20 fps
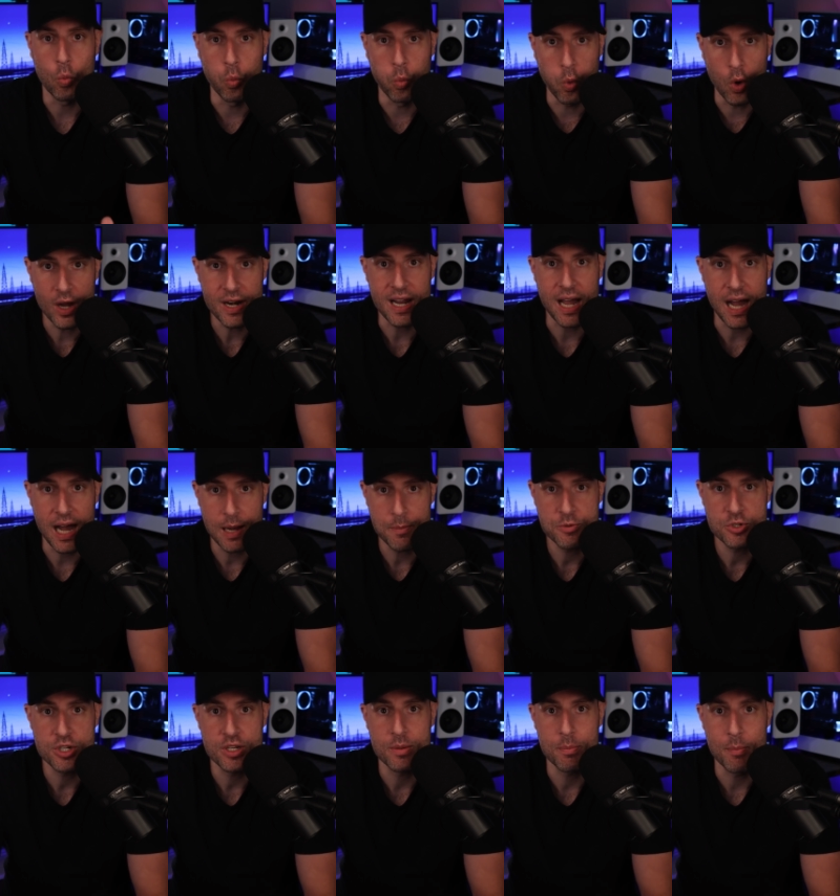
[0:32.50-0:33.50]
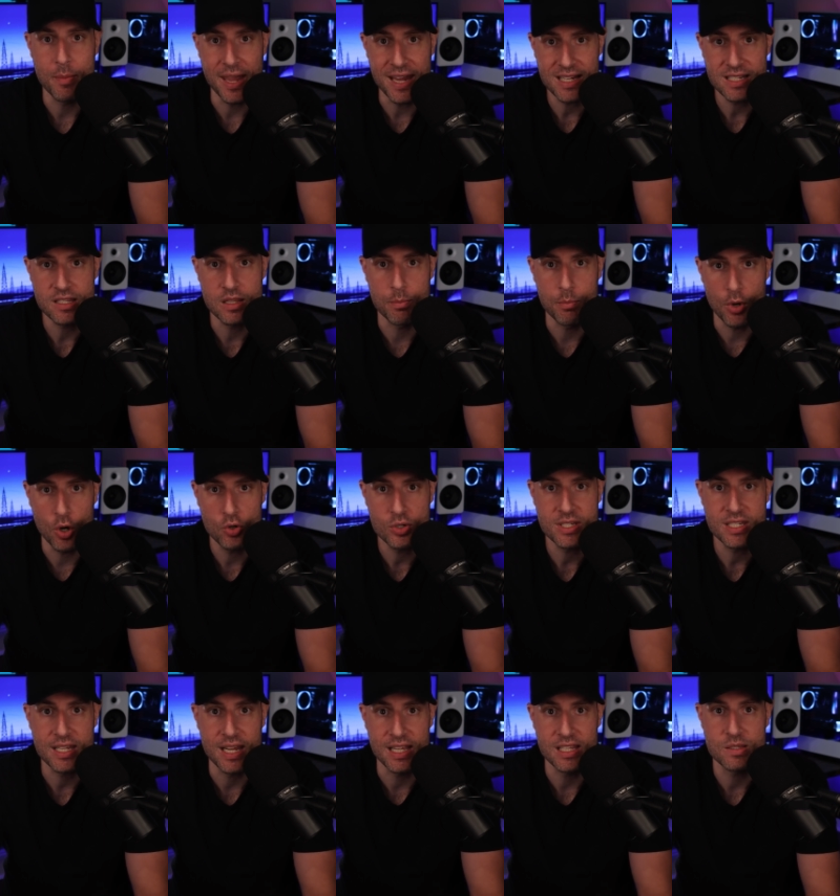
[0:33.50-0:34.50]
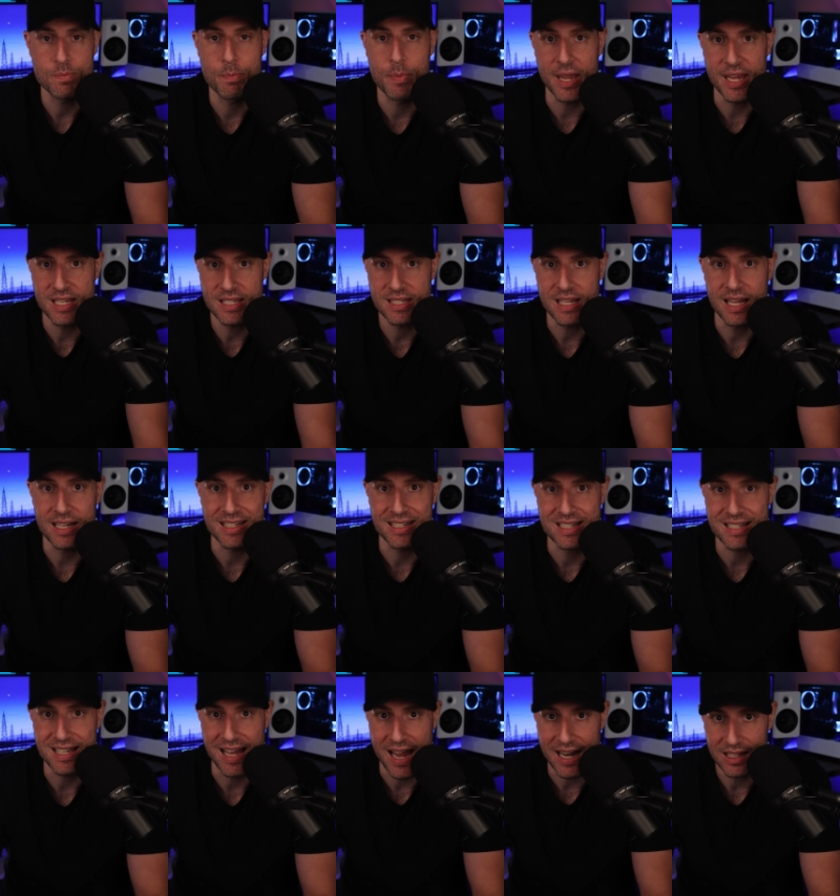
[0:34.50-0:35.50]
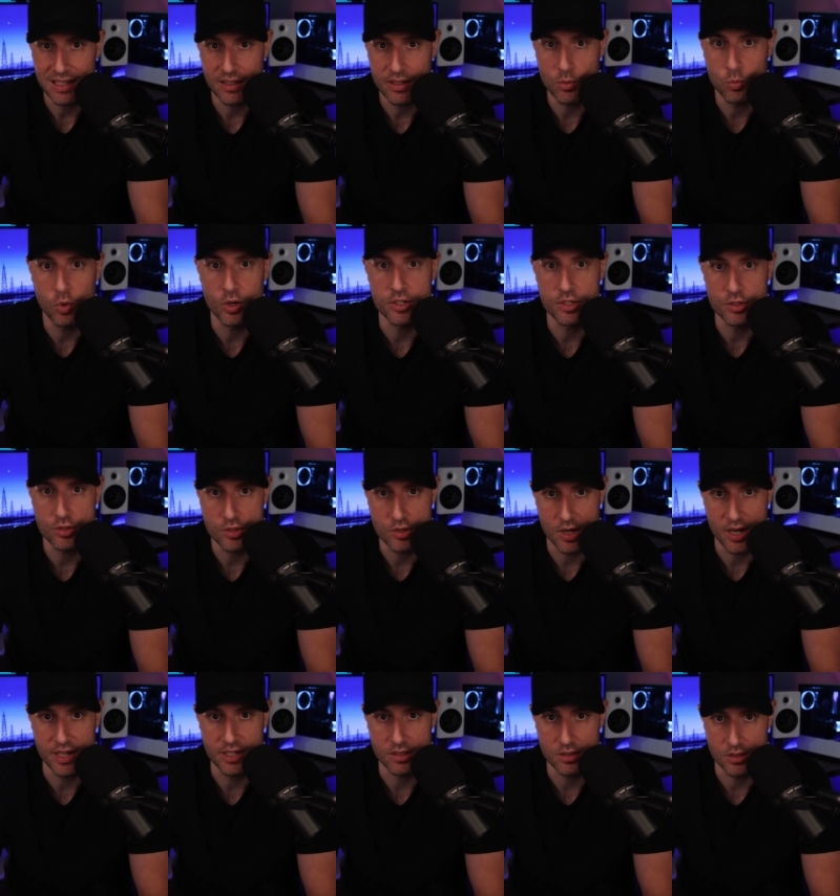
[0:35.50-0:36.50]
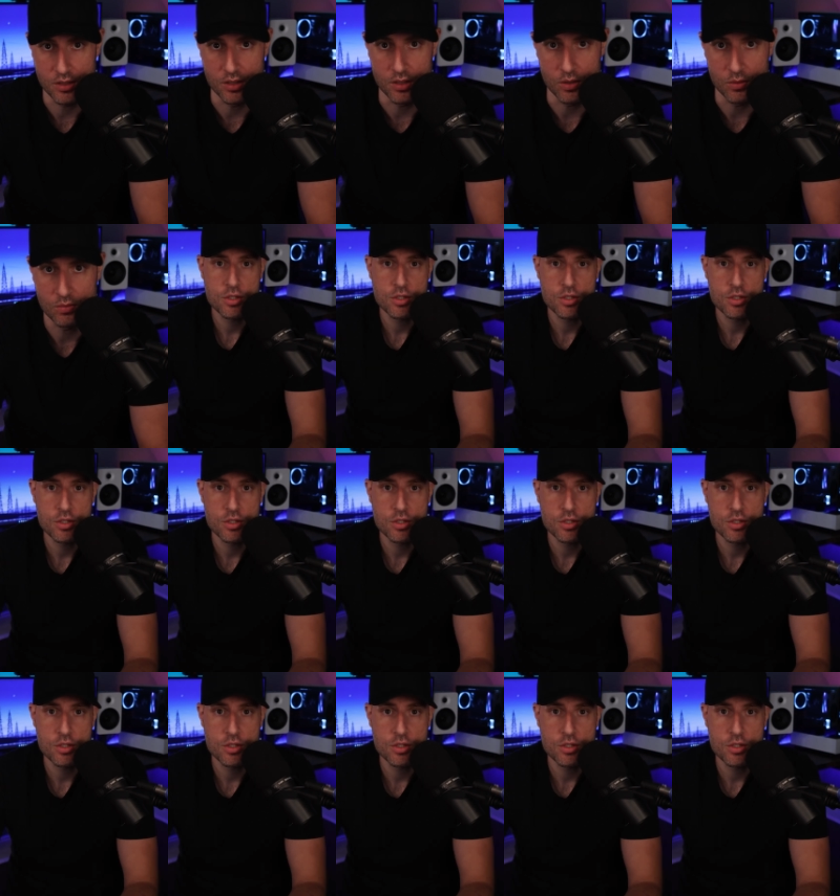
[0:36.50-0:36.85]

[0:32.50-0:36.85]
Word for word: what option makes the most sense based on exactly what you're trying to do.